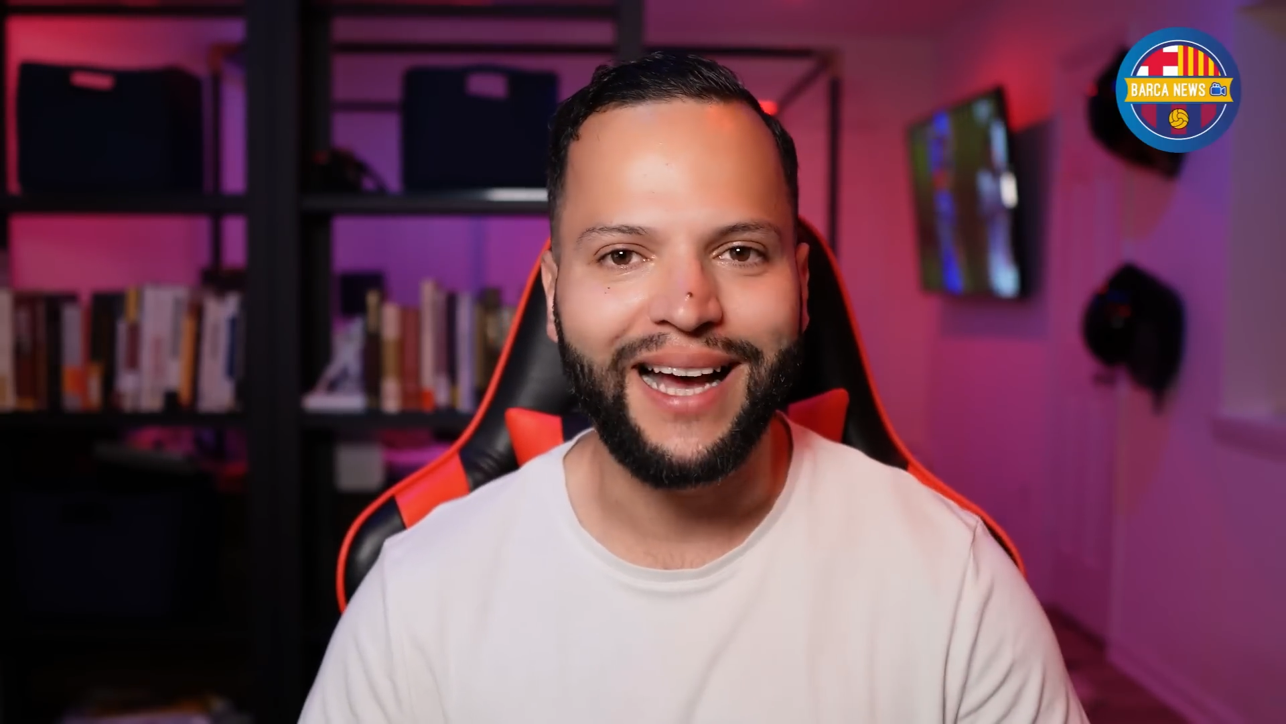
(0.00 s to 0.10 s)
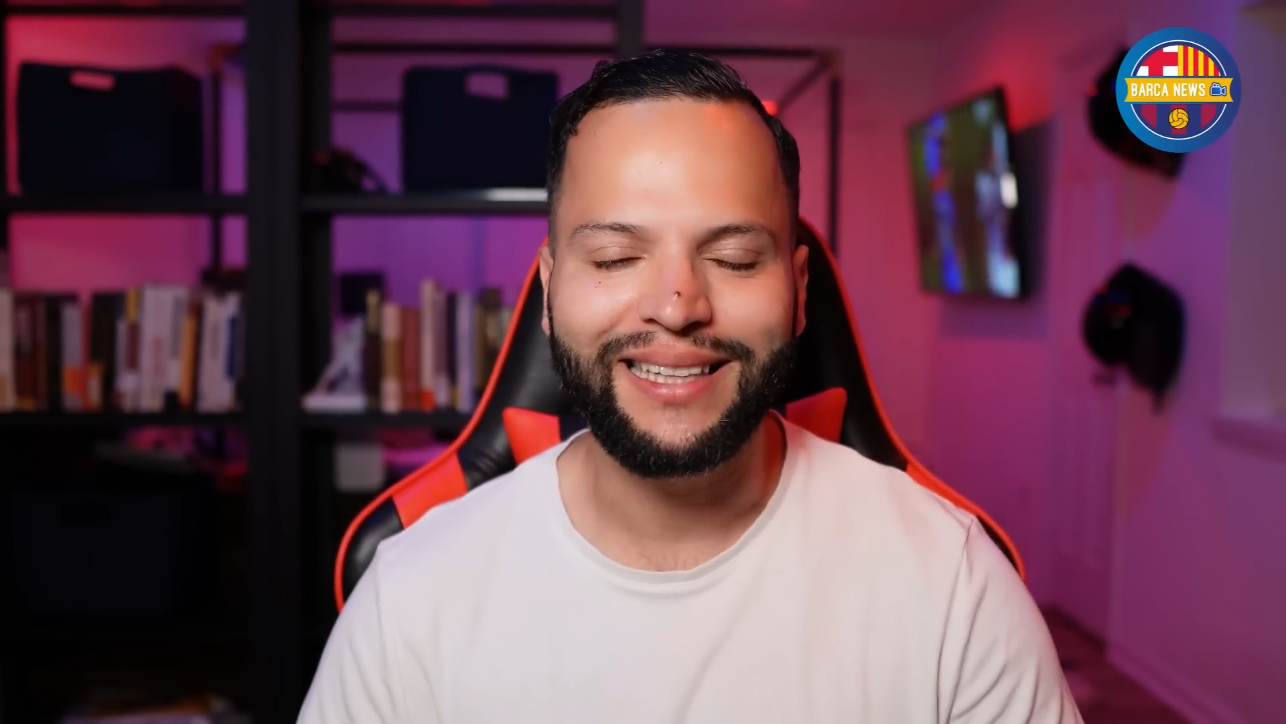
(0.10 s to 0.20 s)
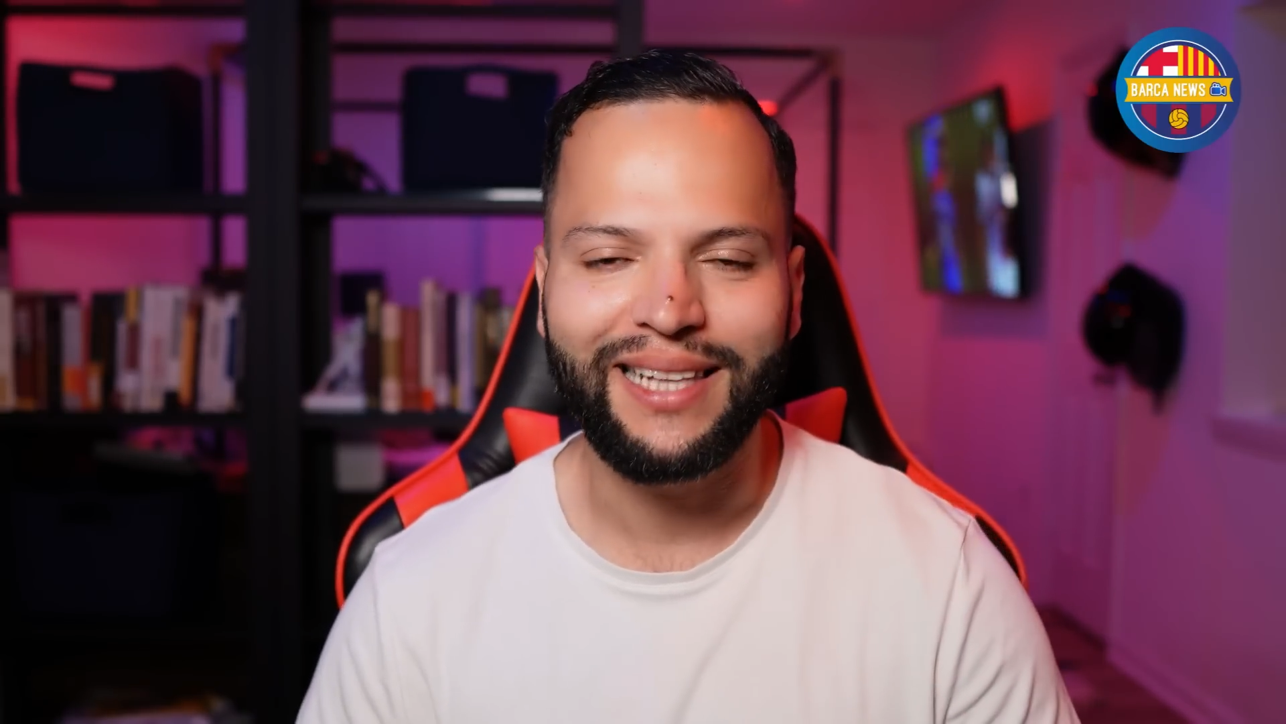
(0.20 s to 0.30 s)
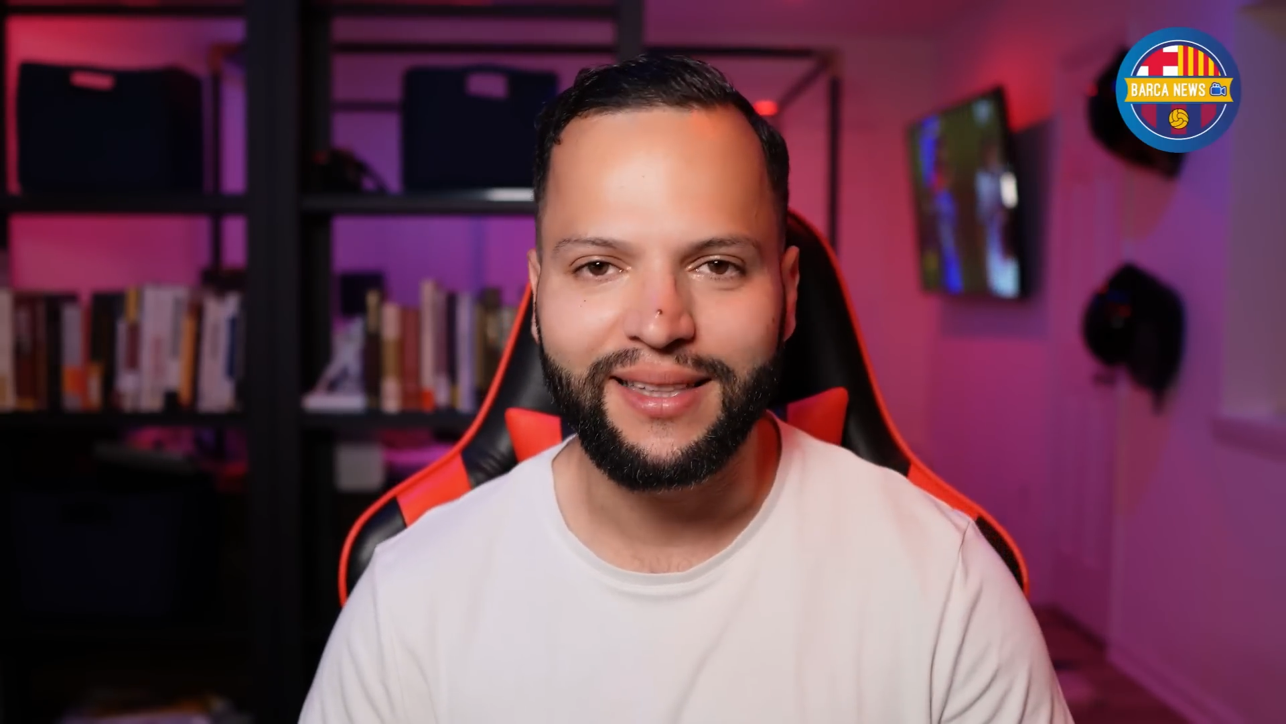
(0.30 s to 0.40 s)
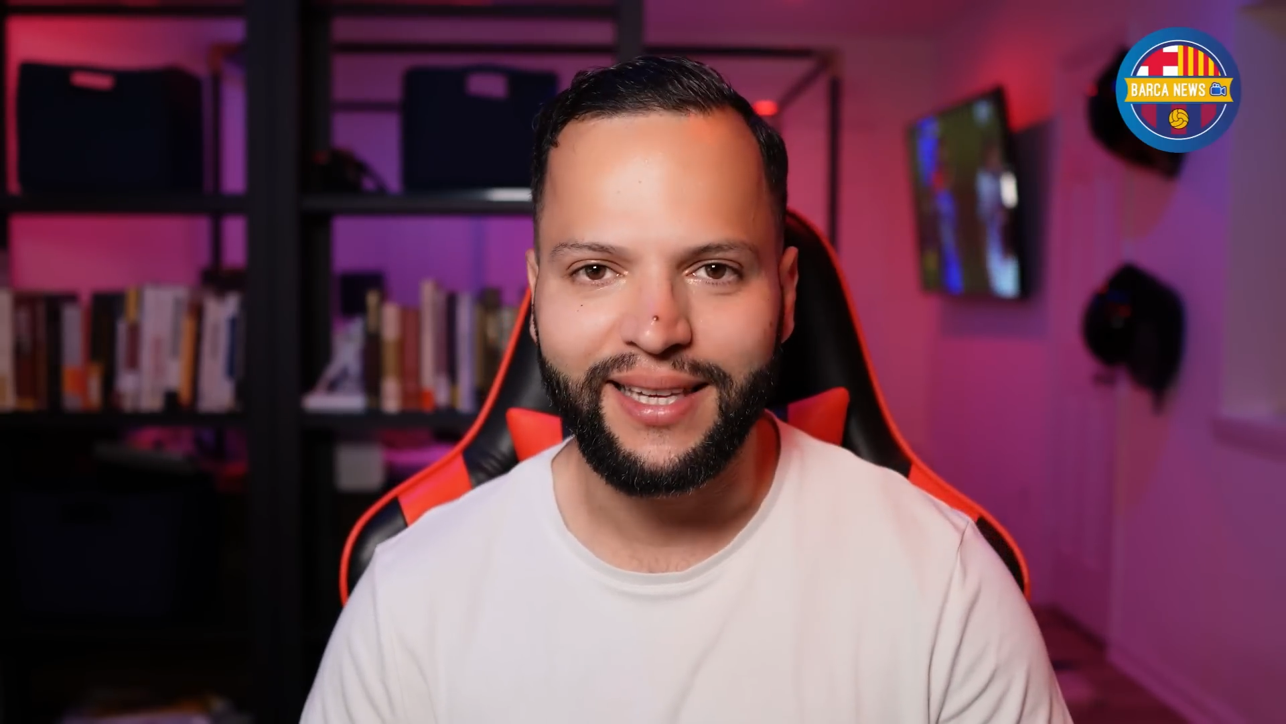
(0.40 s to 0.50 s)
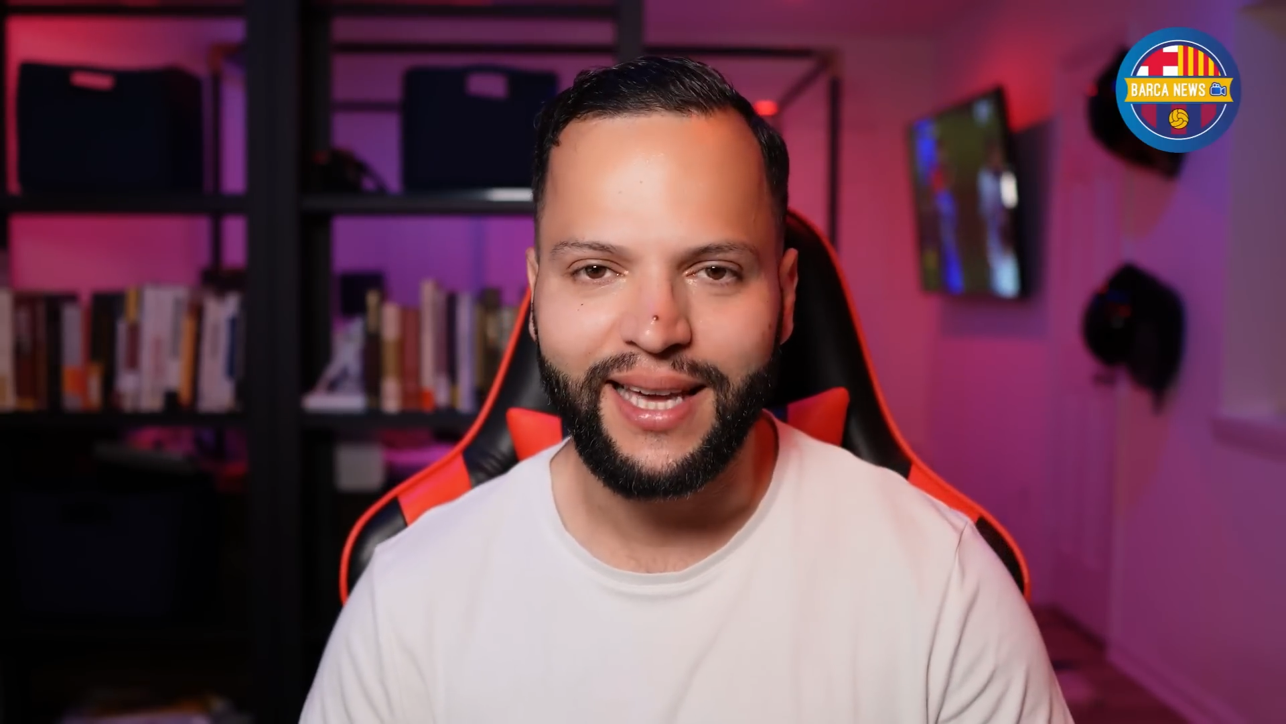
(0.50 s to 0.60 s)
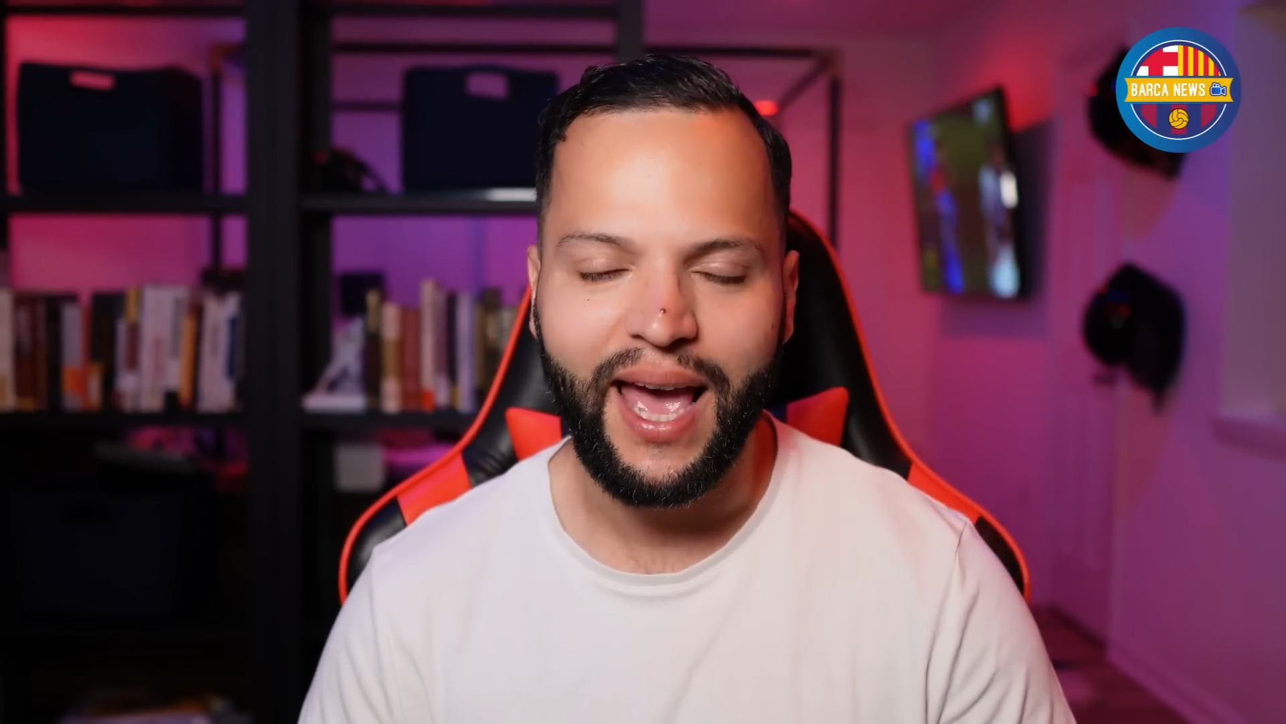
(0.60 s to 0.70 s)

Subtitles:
Atletic